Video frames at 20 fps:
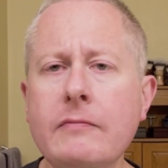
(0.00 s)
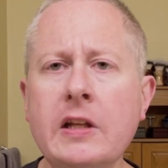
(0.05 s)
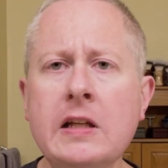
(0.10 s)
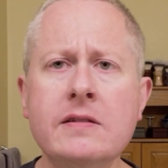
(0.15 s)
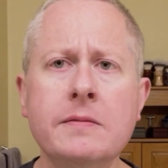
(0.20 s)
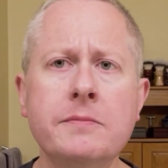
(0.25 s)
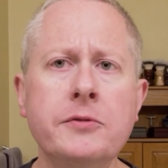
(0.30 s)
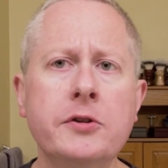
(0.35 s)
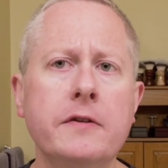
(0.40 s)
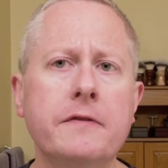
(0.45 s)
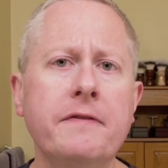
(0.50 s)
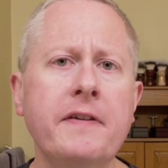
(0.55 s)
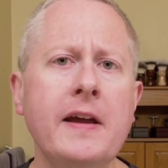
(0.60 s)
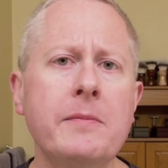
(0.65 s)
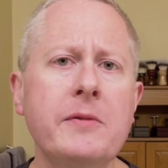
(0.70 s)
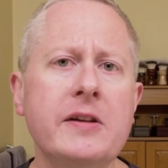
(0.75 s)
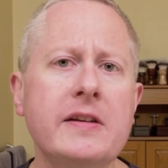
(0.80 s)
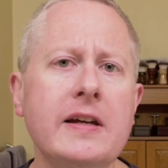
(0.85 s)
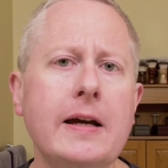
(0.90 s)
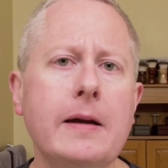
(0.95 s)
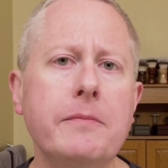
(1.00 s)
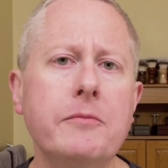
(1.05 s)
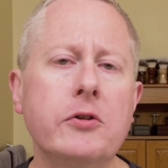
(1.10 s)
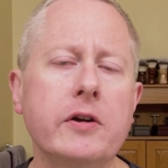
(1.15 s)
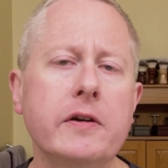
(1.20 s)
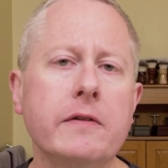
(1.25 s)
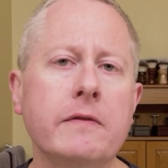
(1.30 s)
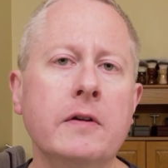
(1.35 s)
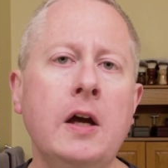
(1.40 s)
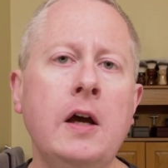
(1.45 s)
some good family time
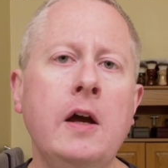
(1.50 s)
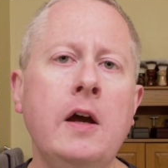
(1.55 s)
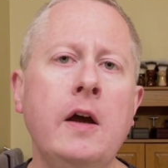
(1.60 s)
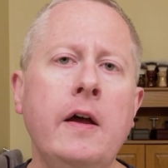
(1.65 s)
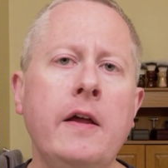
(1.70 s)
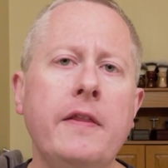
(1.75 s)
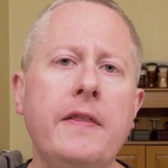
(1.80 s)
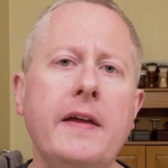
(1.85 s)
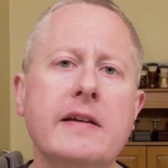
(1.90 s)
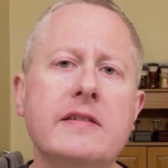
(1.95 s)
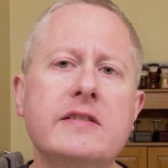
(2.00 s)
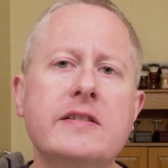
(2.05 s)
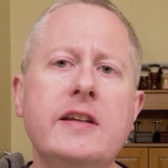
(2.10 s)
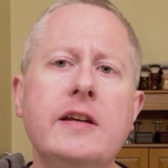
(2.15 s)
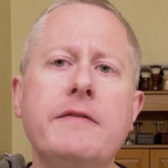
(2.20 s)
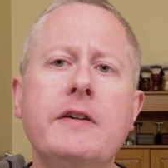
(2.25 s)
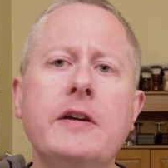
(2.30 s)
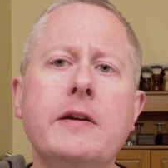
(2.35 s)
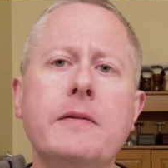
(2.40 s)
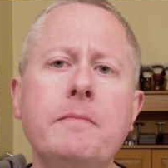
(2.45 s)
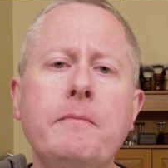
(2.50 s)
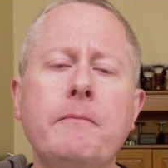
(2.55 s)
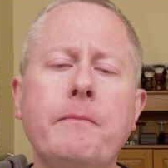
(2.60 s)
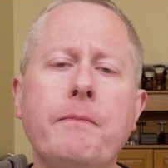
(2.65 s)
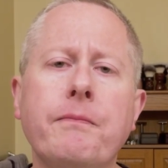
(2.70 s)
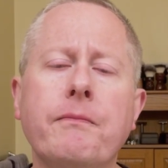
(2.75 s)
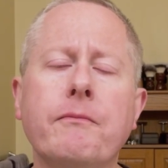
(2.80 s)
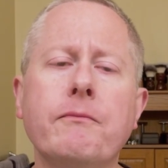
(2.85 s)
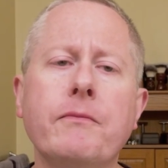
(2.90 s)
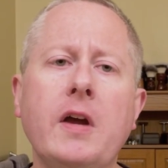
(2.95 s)
during Thanksgiving
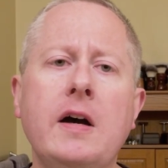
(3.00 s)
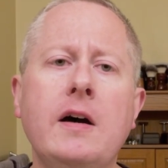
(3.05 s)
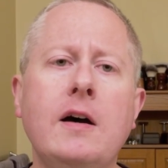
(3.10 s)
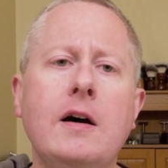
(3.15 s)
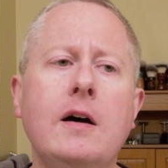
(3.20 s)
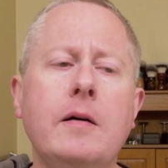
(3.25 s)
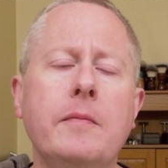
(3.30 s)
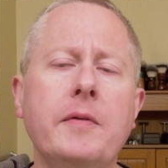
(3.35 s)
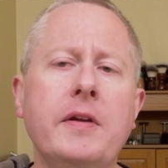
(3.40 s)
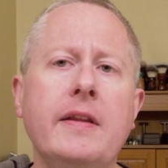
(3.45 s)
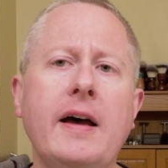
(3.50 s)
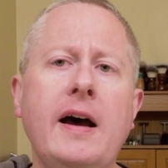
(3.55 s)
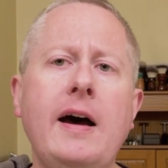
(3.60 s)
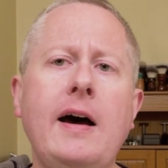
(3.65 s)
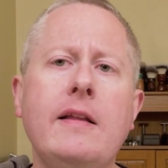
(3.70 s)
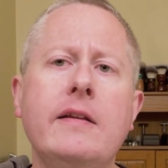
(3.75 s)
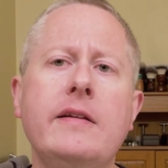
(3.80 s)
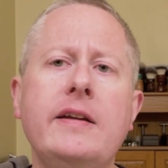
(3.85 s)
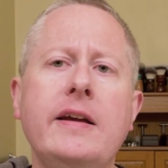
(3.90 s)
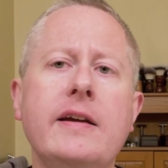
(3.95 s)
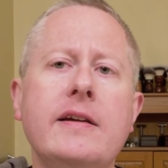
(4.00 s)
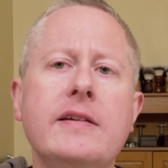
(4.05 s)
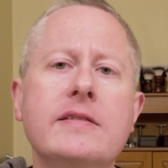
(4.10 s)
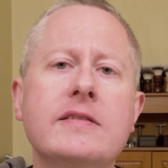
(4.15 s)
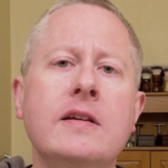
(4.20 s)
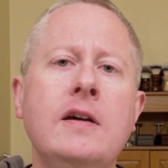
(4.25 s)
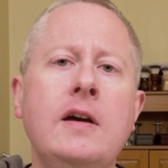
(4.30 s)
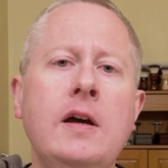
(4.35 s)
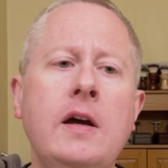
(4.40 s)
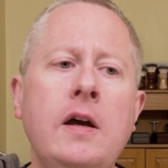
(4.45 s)
and the
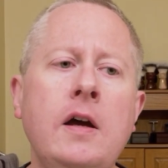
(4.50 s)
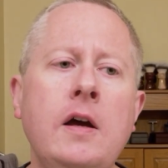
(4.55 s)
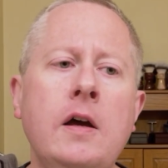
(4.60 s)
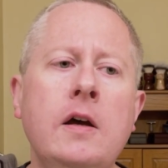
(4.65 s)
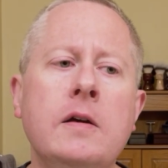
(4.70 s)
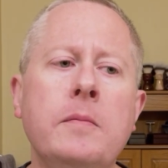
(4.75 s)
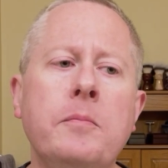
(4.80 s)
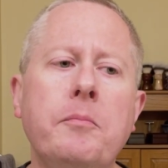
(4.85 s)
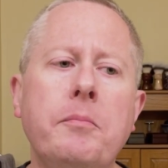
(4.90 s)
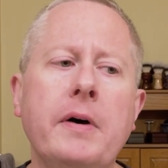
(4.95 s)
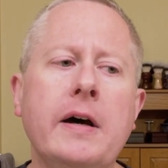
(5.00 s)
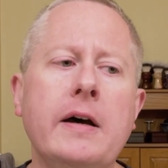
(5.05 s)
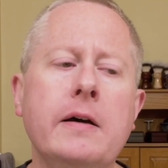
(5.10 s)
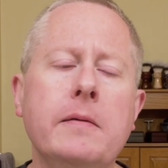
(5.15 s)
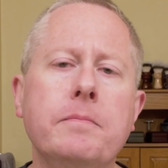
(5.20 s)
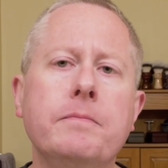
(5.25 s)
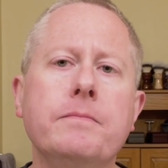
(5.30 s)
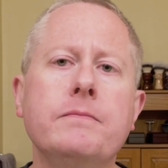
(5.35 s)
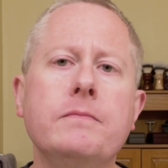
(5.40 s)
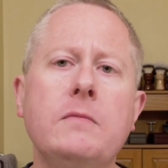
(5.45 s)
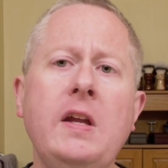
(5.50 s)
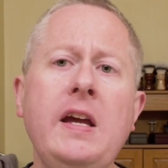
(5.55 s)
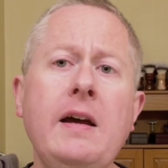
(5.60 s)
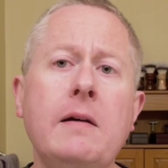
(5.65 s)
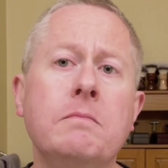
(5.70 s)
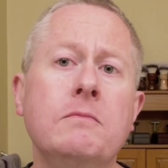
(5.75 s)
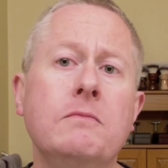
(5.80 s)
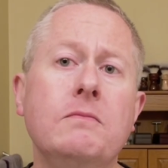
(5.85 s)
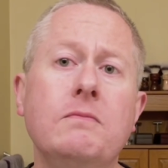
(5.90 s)
holidays. But yeah,